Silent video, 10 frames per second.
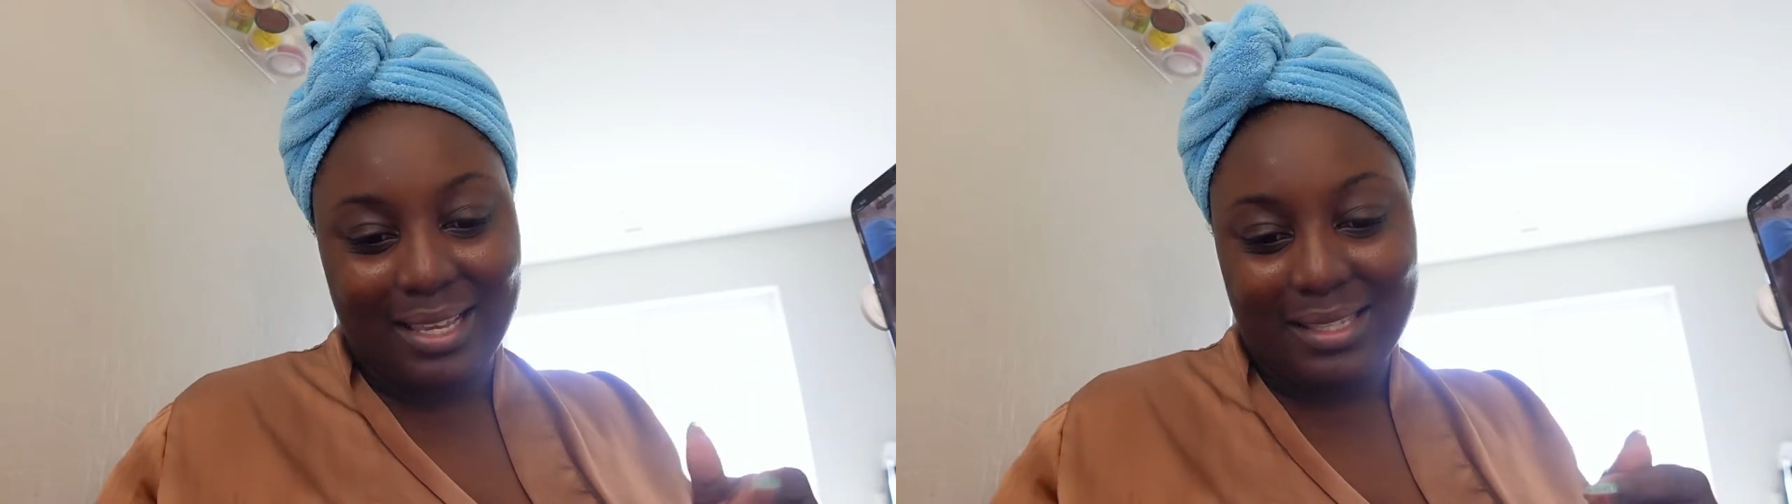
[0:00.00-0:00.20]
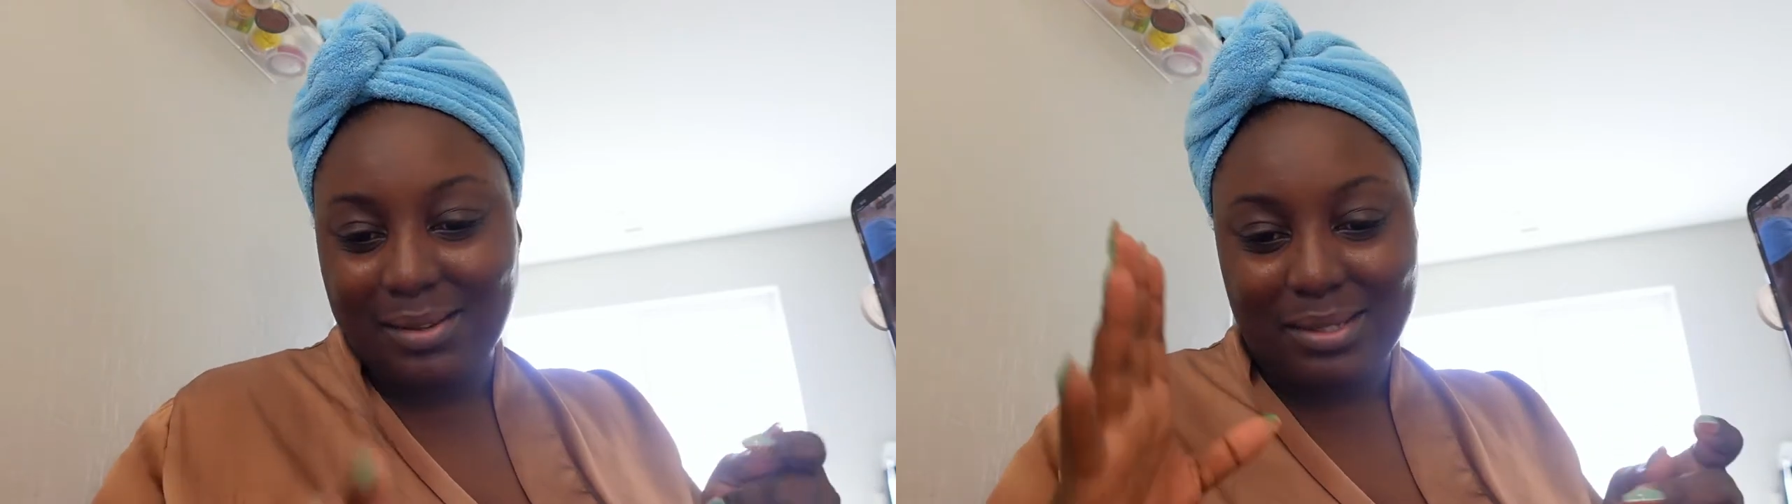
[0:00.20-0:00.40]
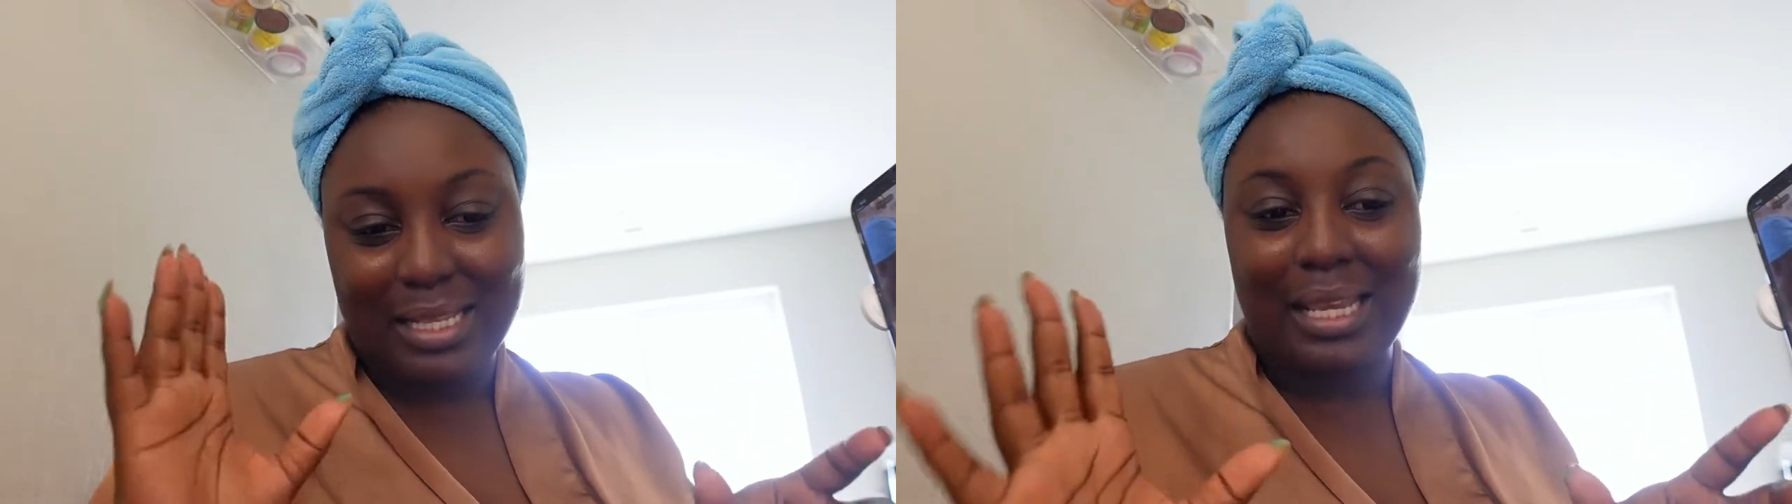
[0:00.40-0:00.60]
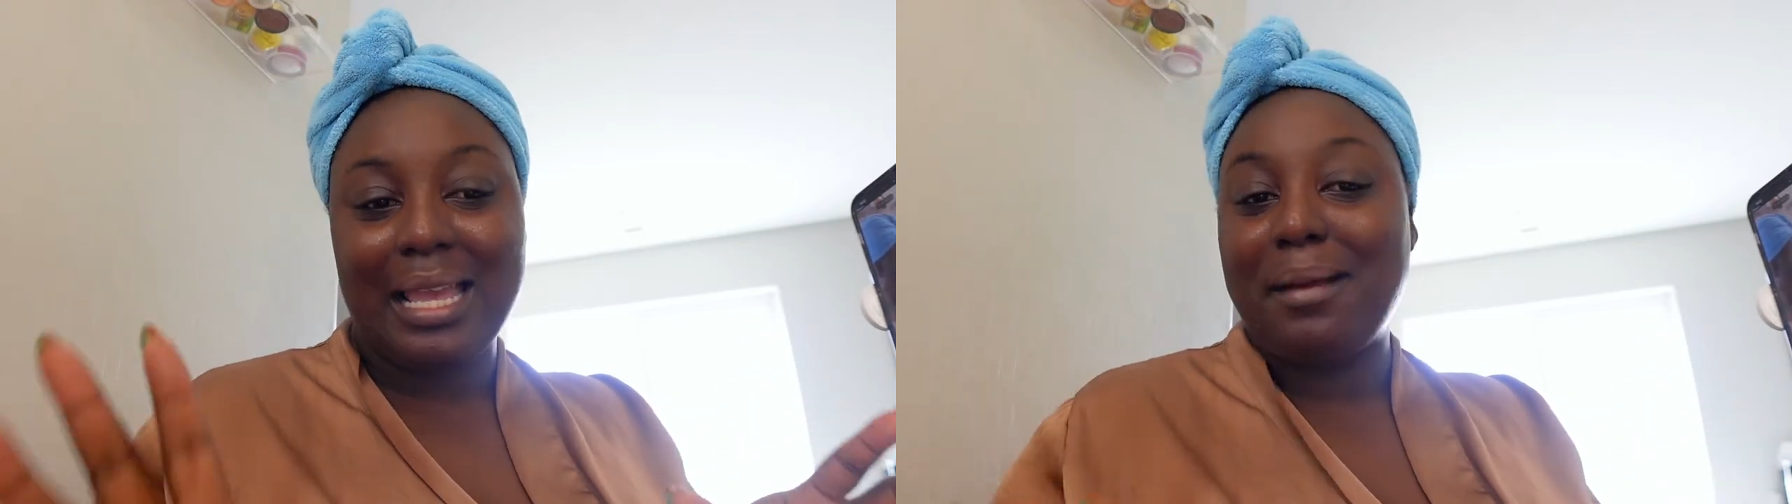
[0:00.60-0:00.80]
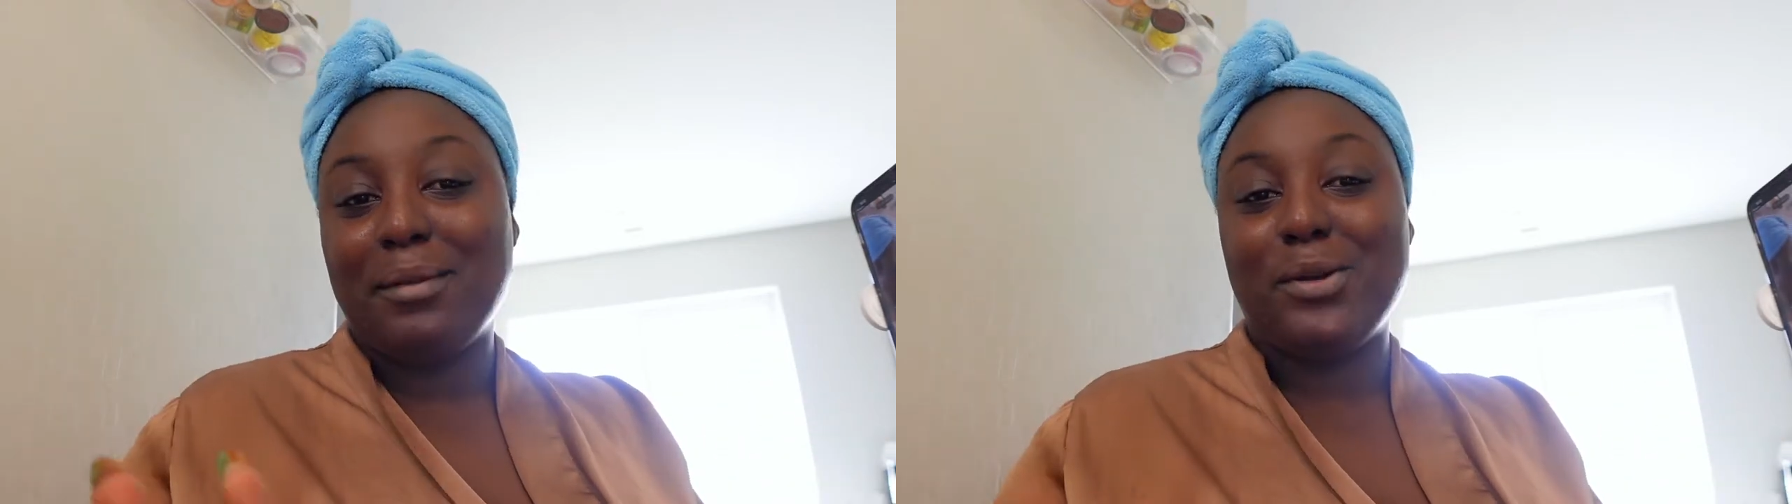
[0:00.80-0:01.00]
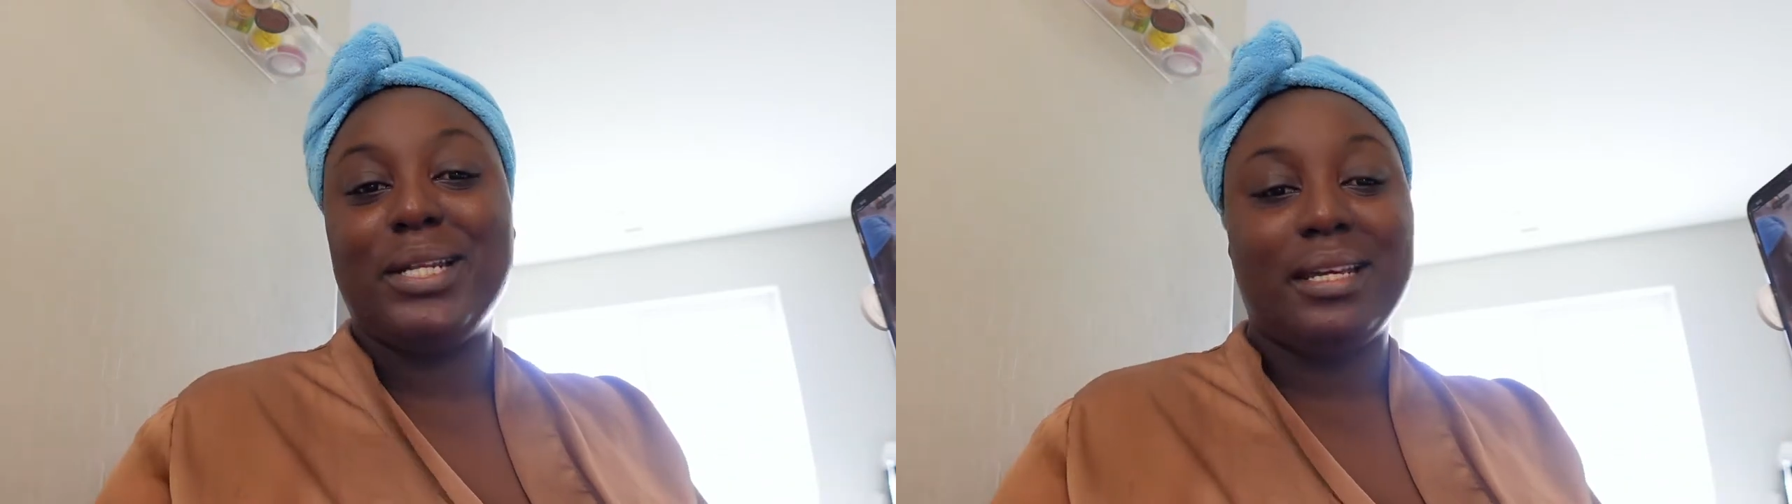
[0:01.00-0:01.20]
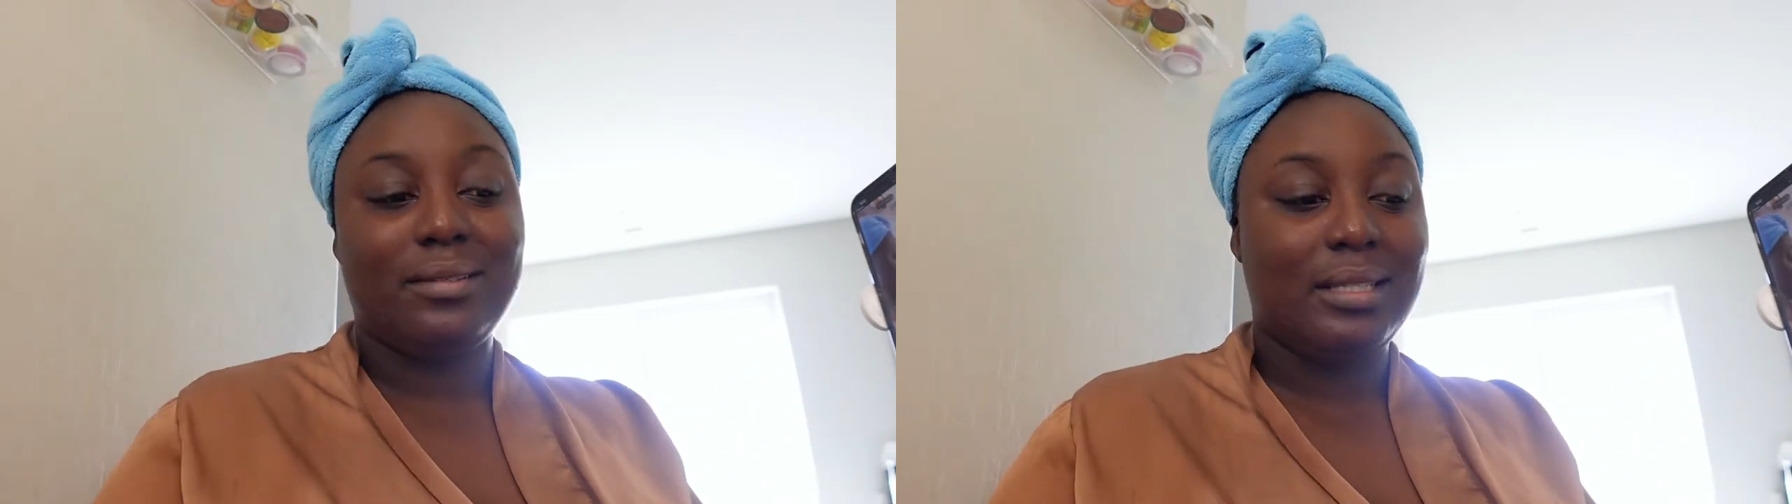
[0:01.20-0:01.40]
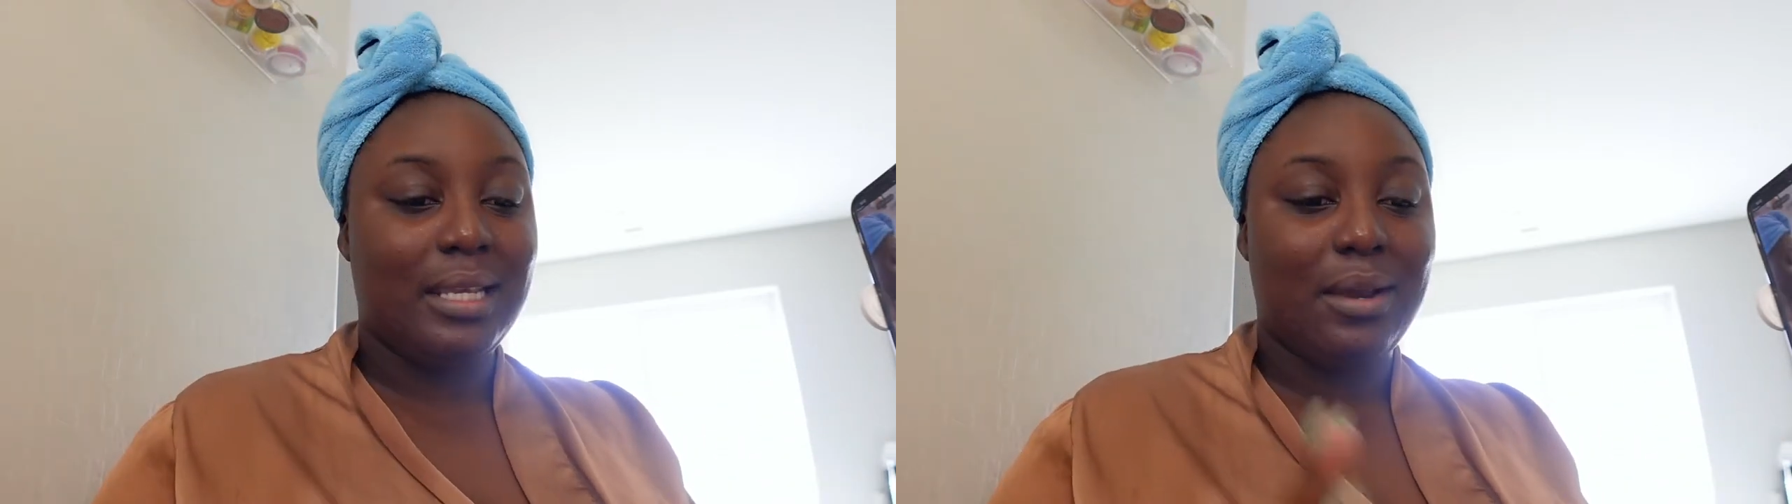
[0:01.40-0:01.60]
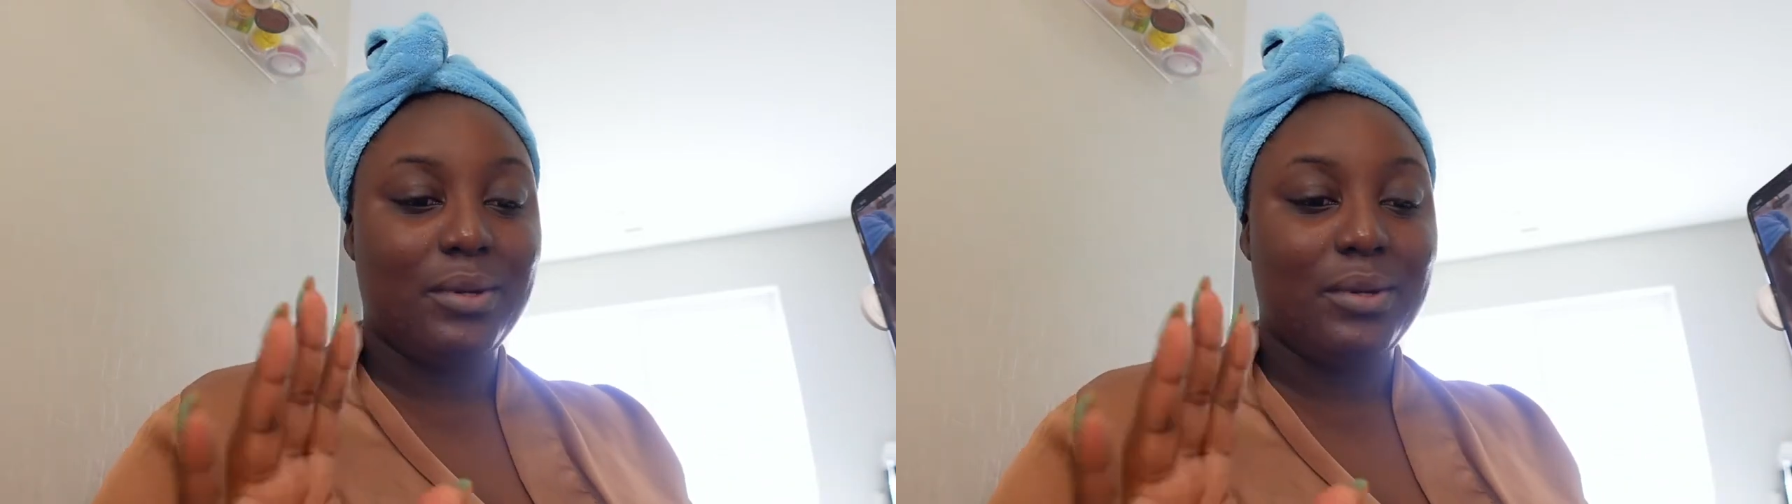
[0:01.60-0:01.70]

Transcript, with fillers: because I was like, I'm going out today.